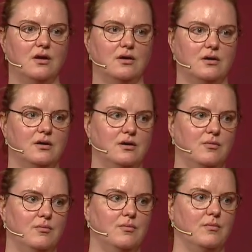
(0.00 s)

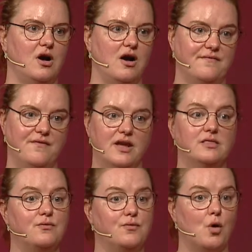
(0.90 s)
Um, I find
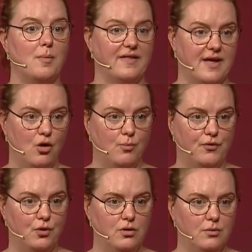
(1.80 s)
the format
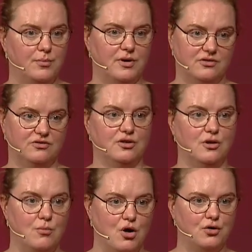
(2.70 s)
helpful, but it's still
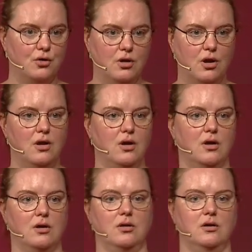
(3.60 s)
a model
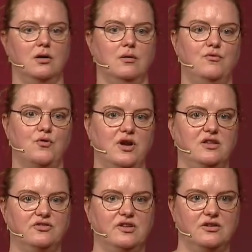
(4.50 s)
um, for
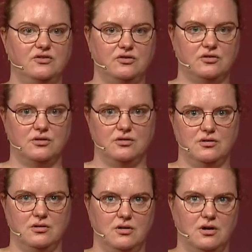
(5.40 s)
each test.
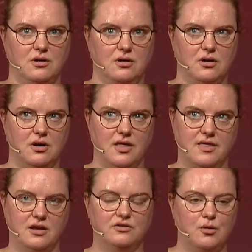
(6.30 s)
I
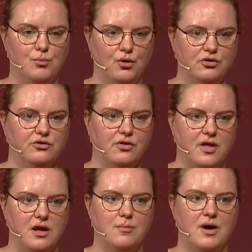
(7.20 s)
think it's important to
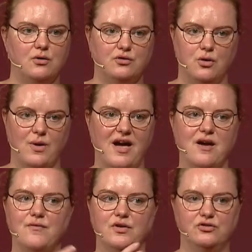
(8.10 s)
think about you
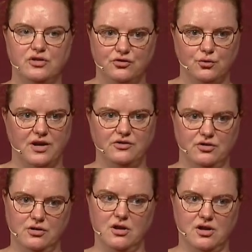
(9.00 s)
have a
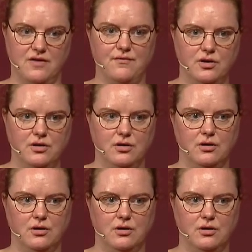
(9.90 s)
situation, a given,